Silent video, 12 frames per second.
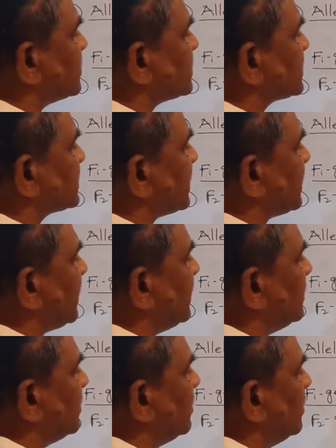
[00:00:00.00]

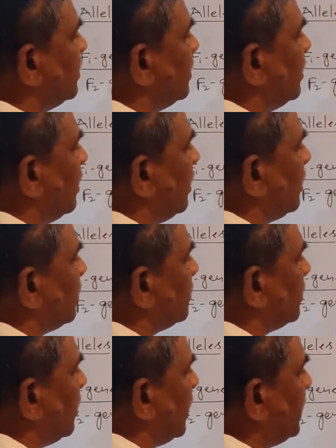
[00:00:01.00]
Second
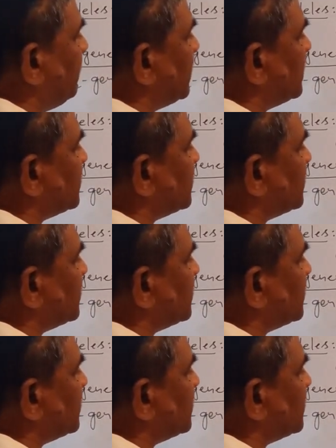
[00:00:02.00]
hybrid